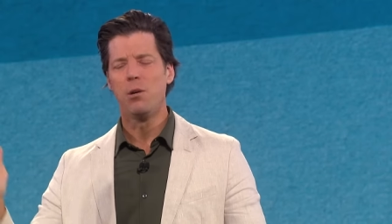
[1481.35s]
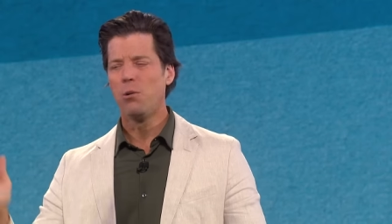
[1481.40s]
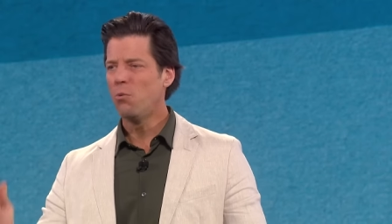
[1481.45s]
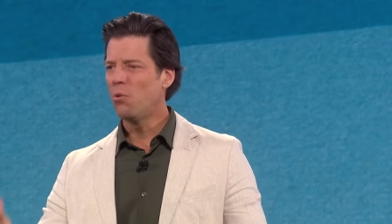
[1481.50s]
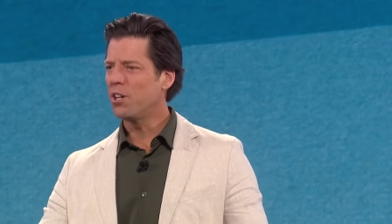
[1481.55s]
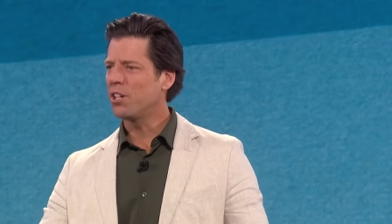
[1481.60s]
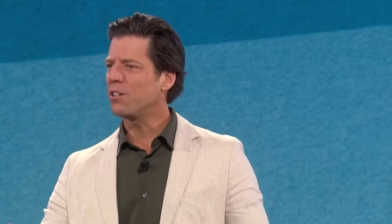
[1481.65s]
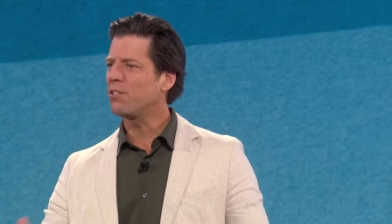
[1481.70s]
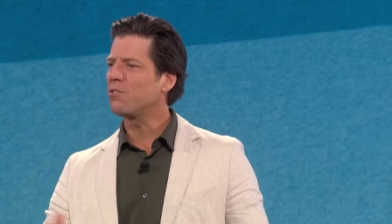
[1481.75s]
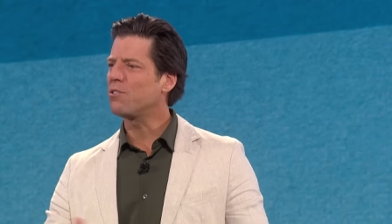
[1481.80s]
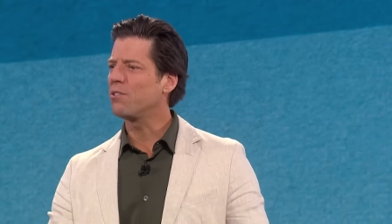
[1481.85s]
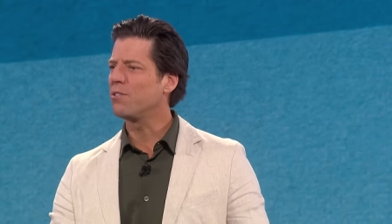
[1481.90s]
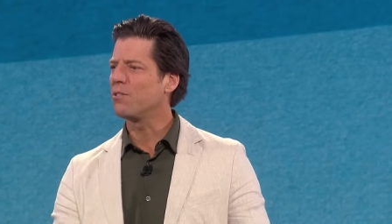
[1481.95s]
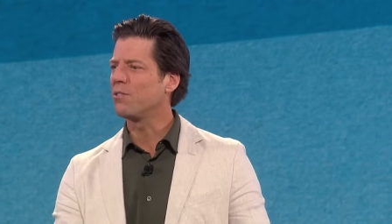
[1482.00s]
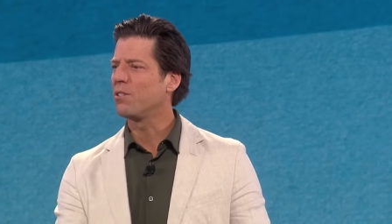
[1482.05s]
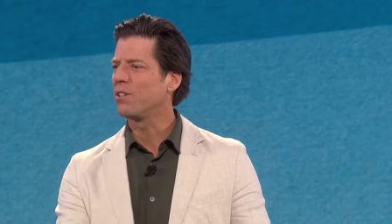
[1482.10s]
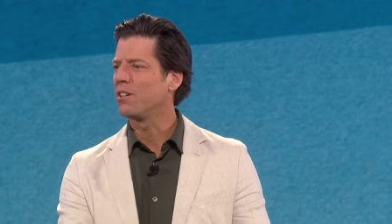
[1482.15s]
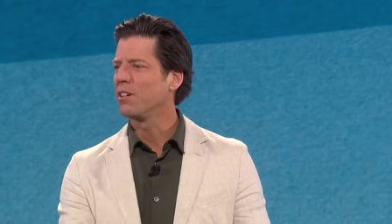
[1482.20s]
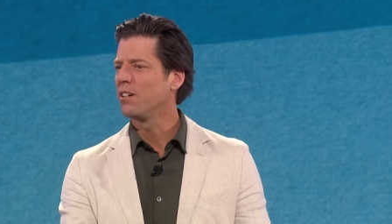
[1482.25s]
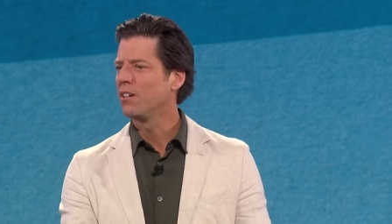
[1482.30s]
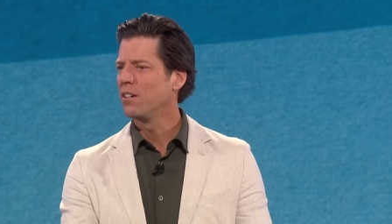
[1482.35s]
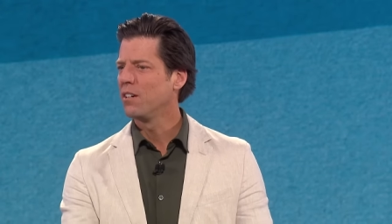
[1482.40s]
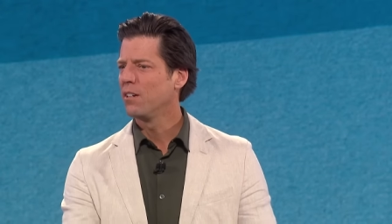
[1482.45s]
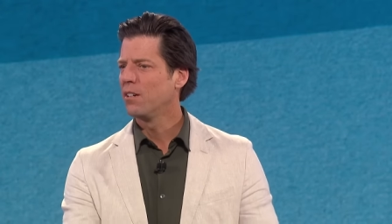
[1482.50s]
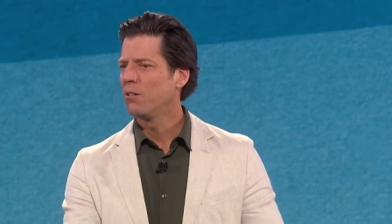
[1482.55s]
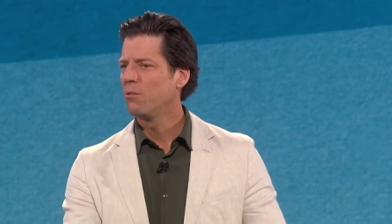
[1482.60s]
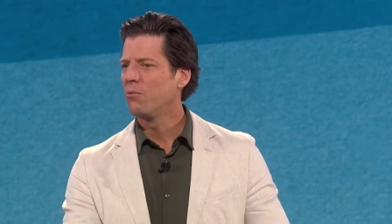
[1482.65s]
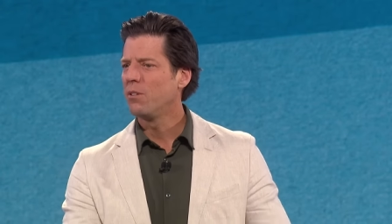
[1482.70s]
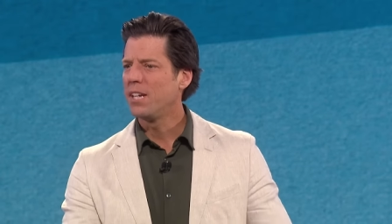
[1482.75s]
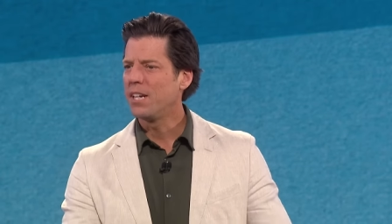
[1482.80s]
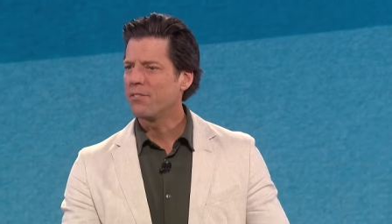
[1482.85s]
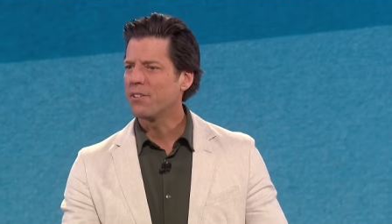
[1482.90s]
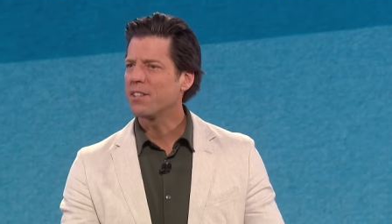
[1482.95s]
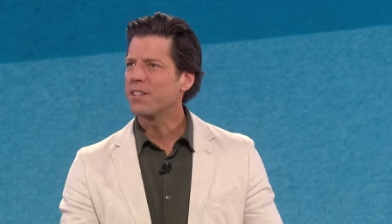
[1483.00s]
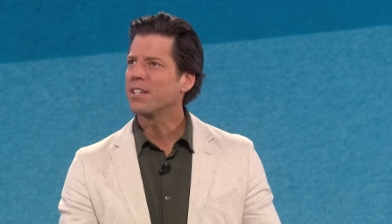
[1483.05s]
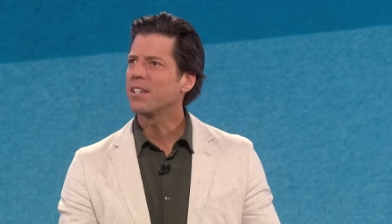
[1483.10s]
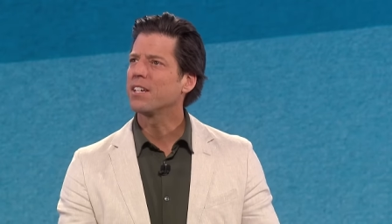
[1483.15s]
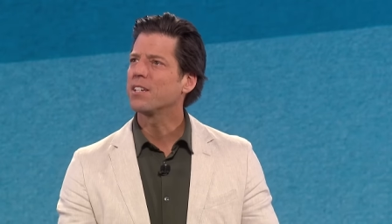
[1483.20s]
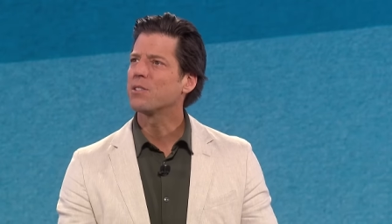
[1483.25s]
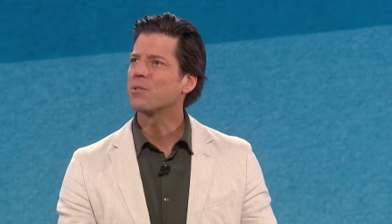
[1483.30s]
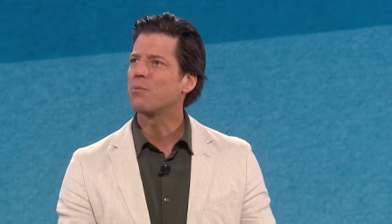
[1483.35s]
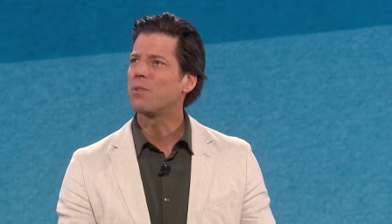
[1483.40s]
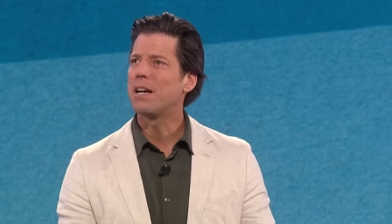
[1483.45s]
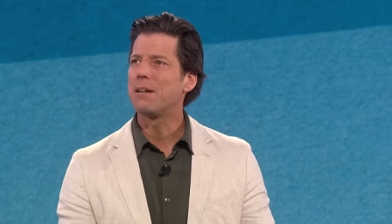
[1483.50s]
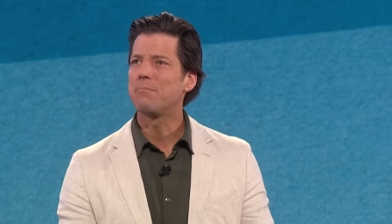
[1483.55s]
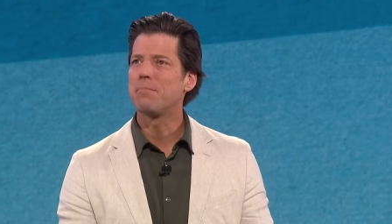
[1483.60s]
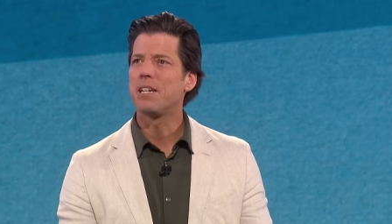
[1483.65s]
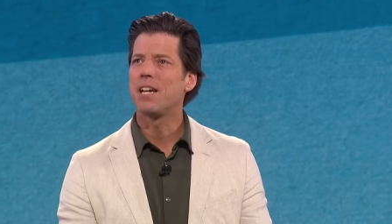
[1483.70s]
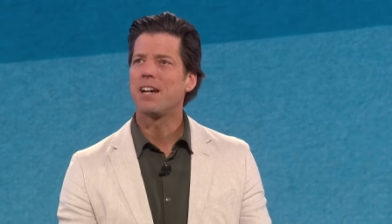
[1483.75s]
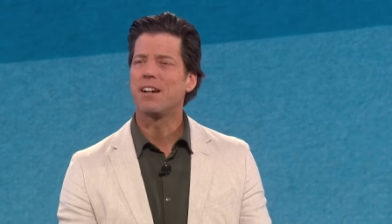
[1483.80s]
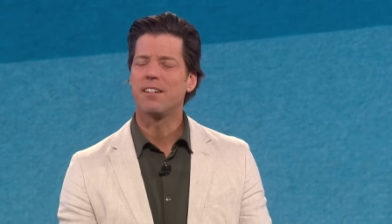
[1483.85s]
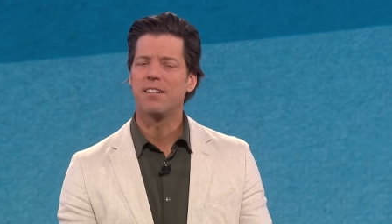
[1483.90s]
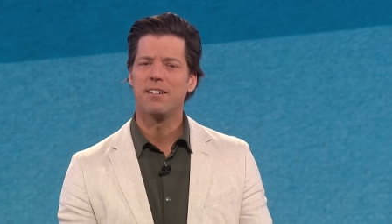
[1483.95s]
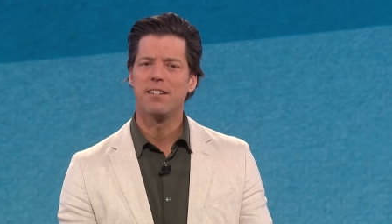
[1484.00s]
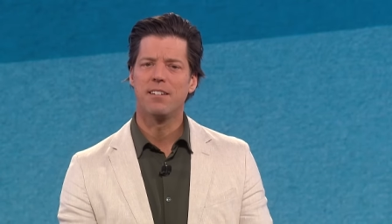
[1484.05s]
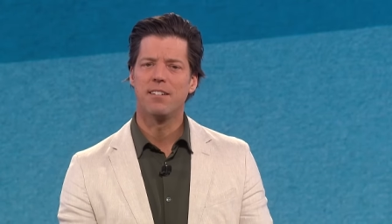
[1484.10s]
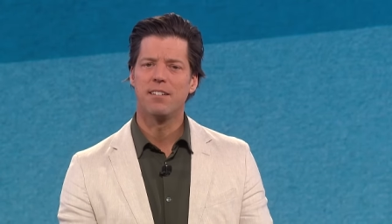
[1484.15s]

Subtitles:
What do you do when everything gets wiped out?